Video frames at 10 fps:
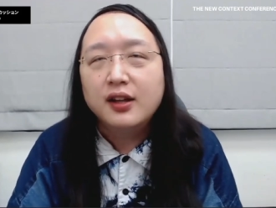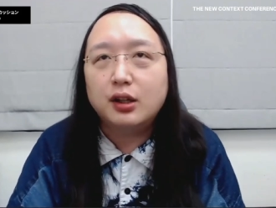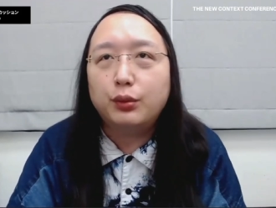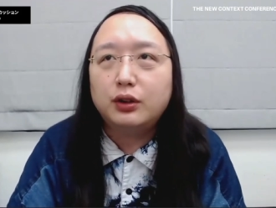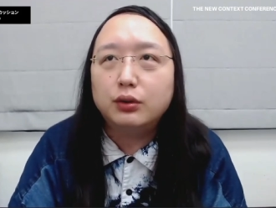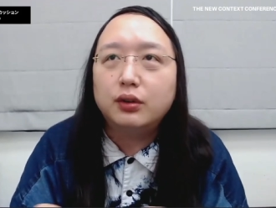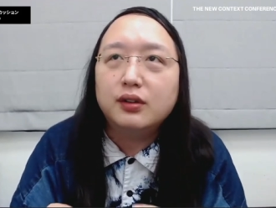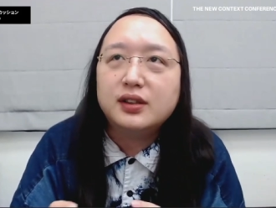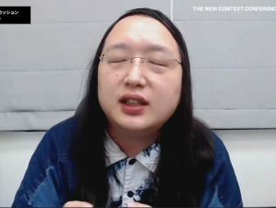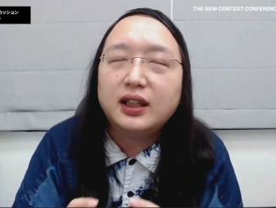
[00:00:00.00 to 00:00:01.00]
So we do
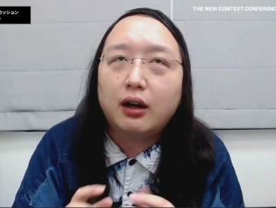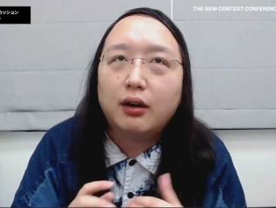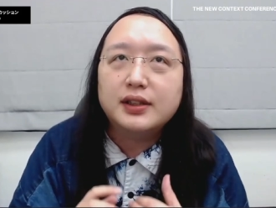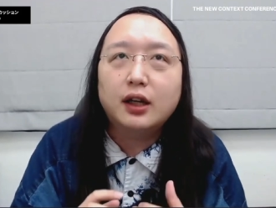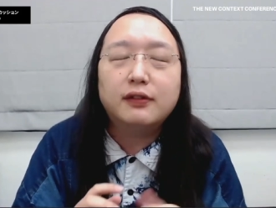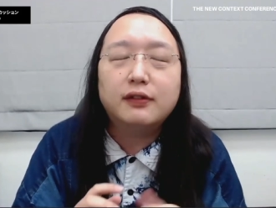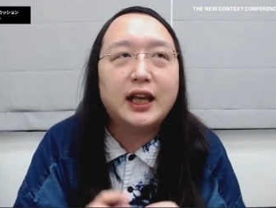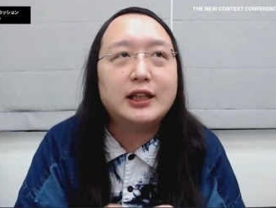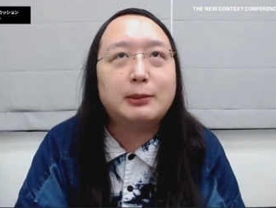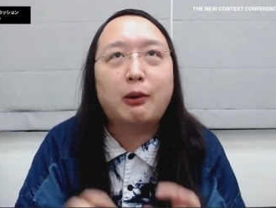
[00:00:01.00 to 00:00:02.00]
not see ourselves
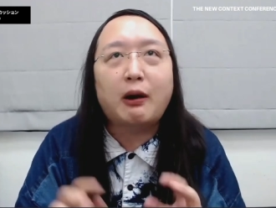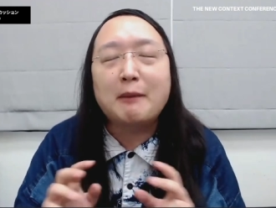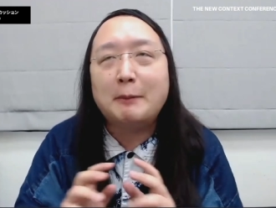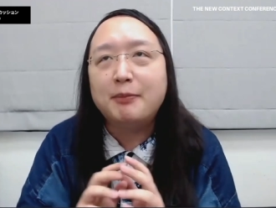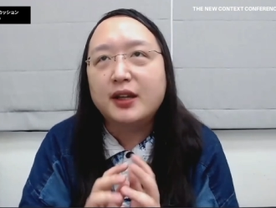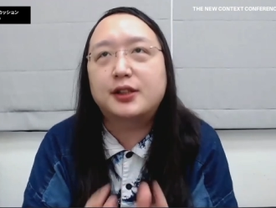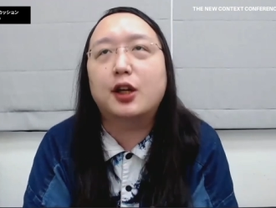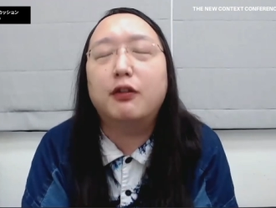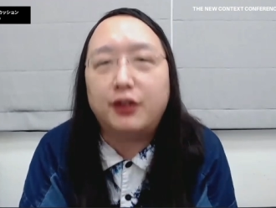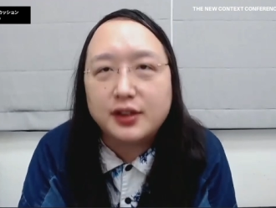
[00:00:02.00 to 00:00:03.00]
as problem
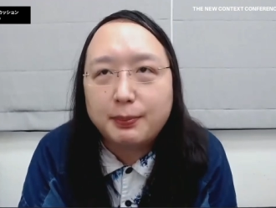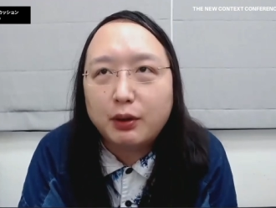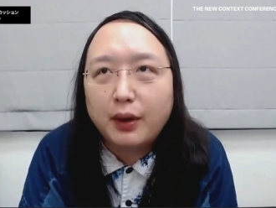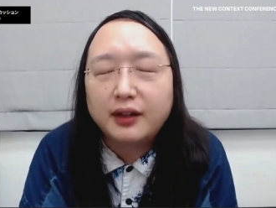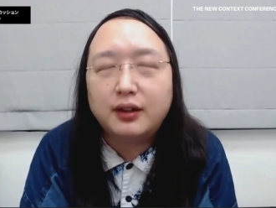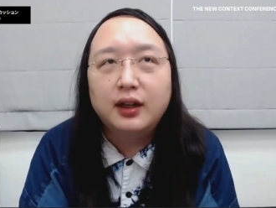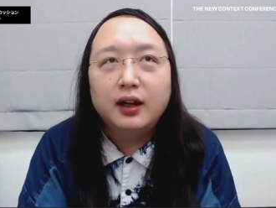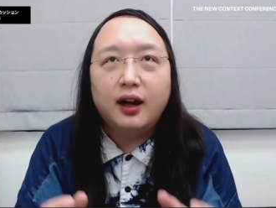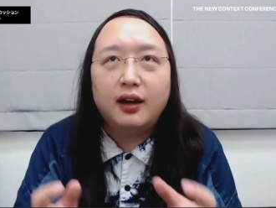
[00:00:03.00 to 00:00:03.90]
solvers, but rather